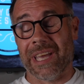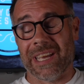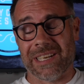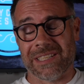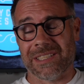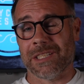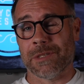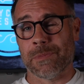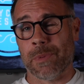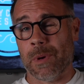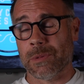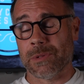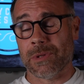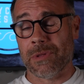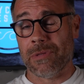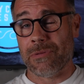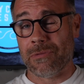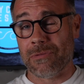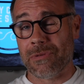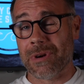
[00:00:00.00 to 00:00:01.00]
actually spoke
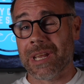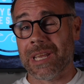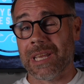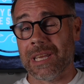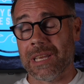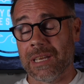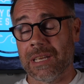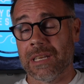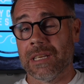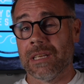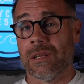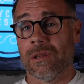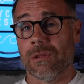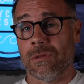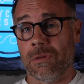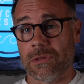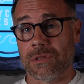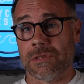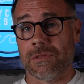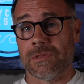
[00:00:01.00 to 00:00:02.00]
to
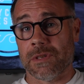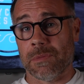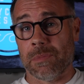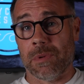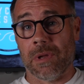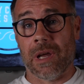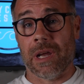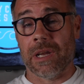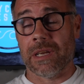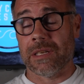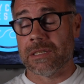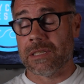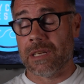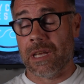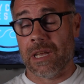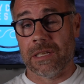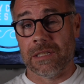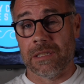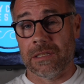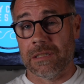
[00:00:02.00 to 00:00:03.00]
lots of suppliers,
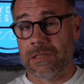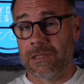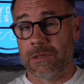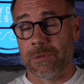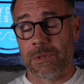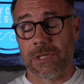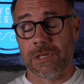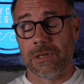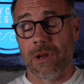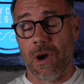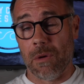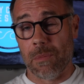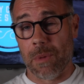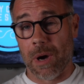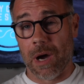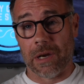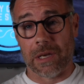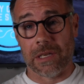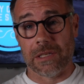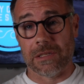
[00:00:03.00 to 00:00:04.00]
and there was no
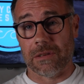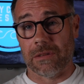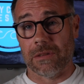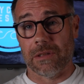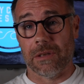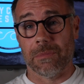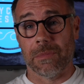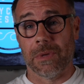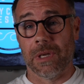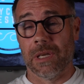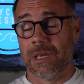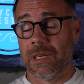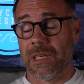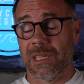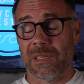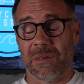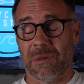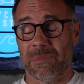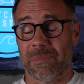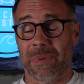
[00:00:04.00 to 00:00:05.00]
markings on them.
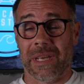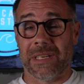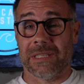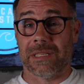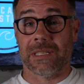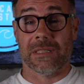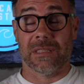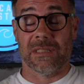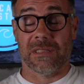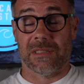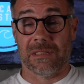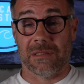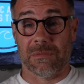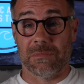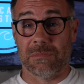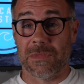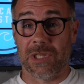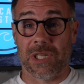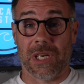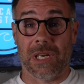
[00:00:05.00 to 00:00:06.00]
They were basically just
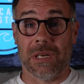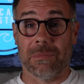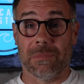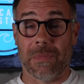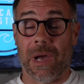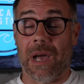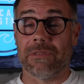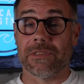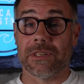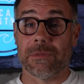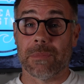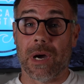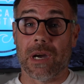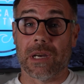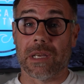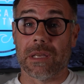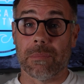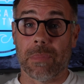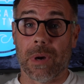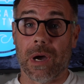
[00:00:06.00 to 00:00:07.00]
some cheap
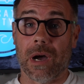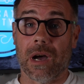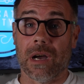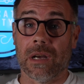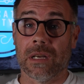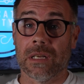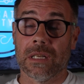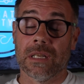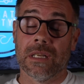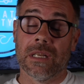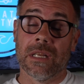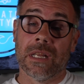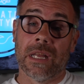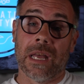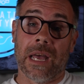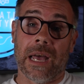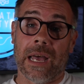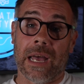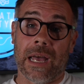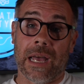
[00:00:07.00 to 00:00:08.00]
aftermarket part.
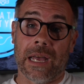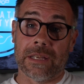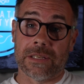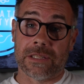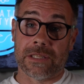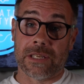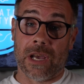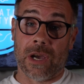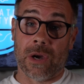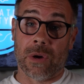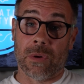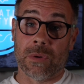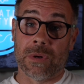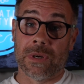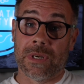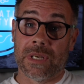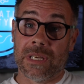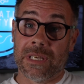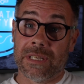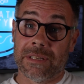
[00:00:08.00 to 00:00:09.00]

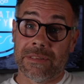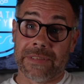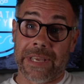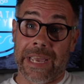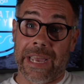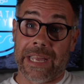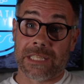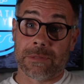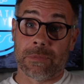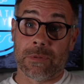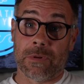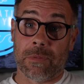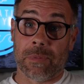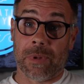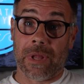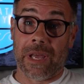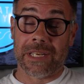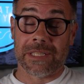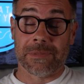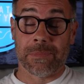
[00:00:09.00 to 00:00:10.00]
So they had to be
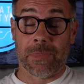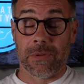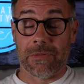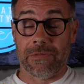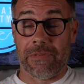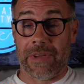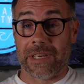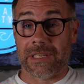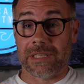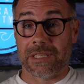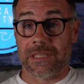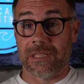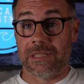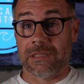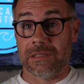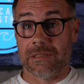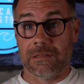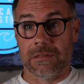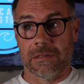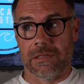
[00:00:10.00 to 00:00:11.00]
replaced, but thanks
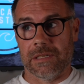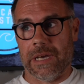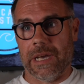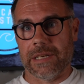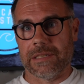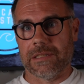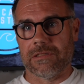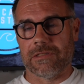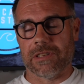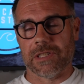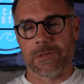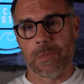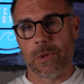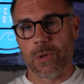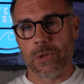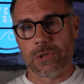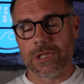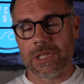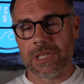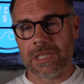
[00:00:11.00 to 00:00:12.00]
to Titan
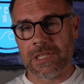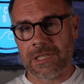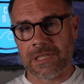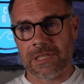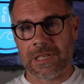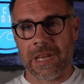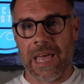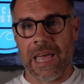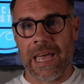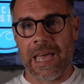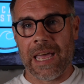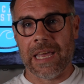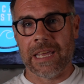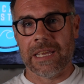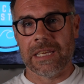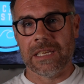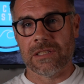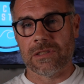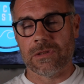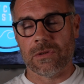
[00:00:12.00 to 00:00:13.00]
Transporters,
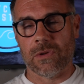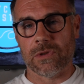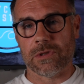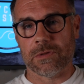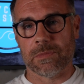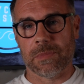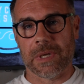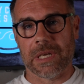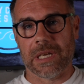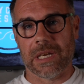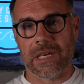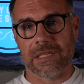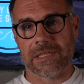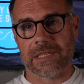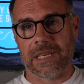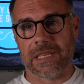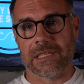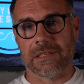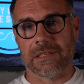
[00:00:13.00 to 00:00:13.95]
he sourced me a set